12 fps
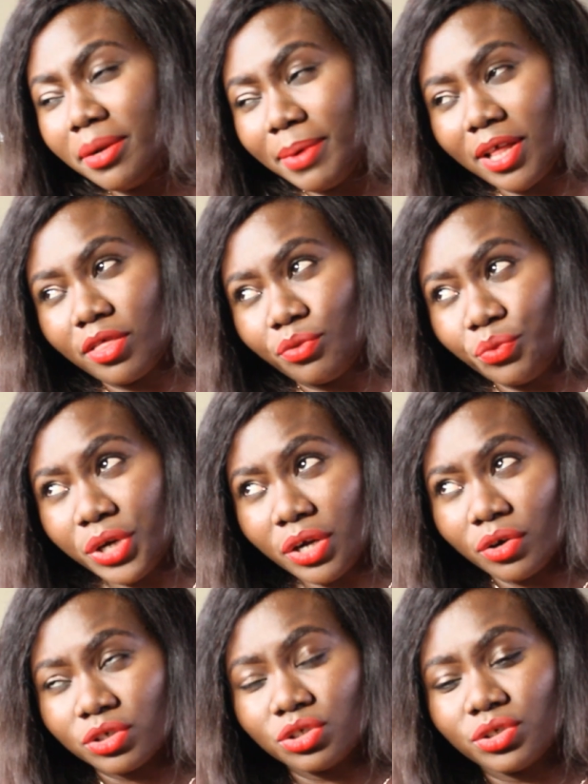about
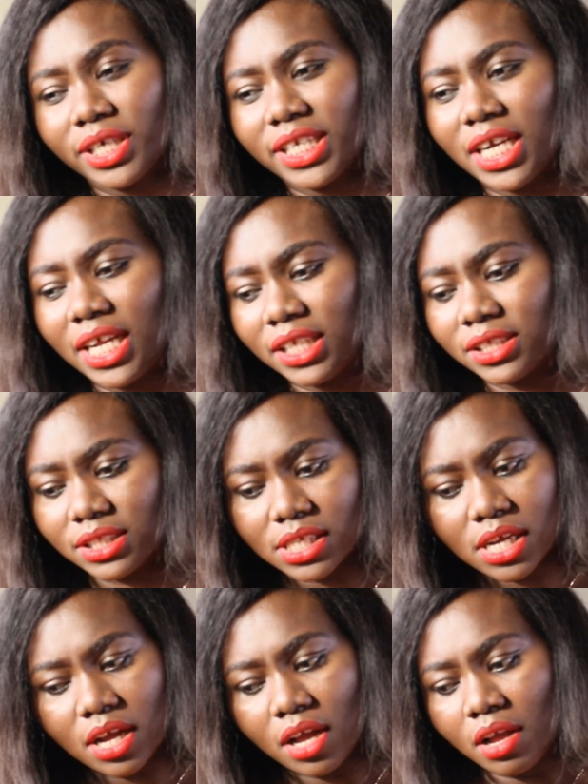
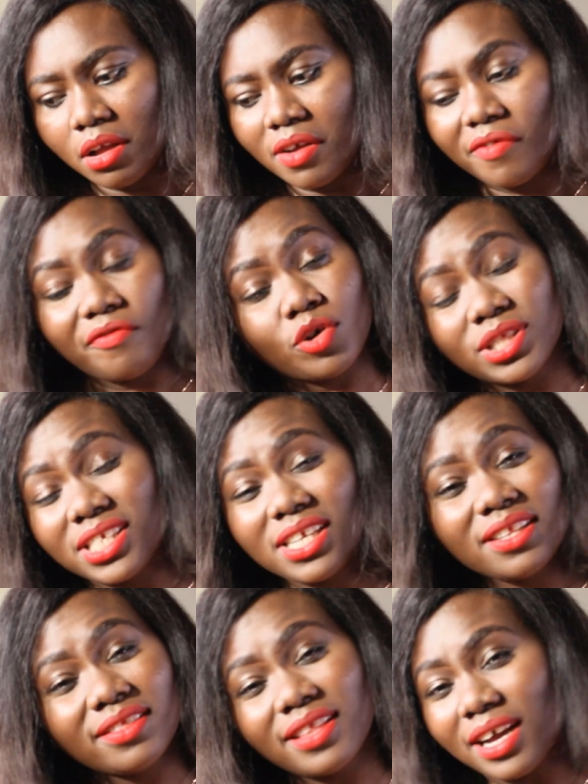
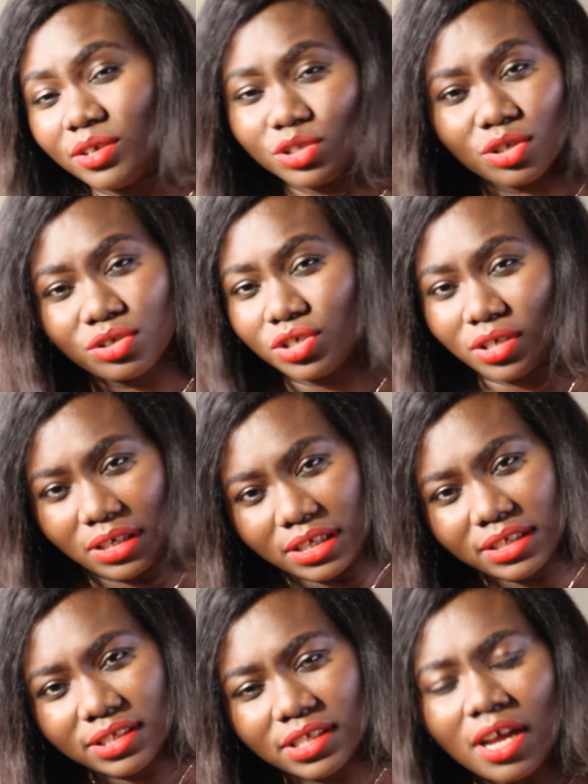
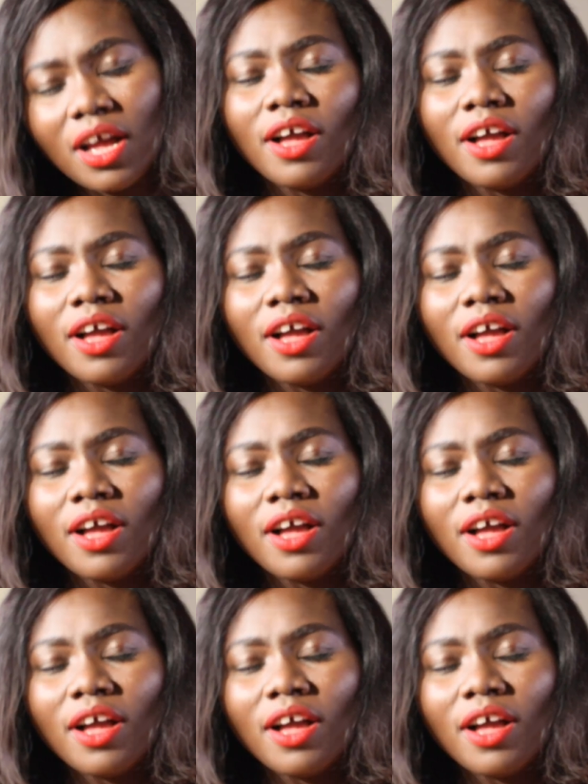$314,000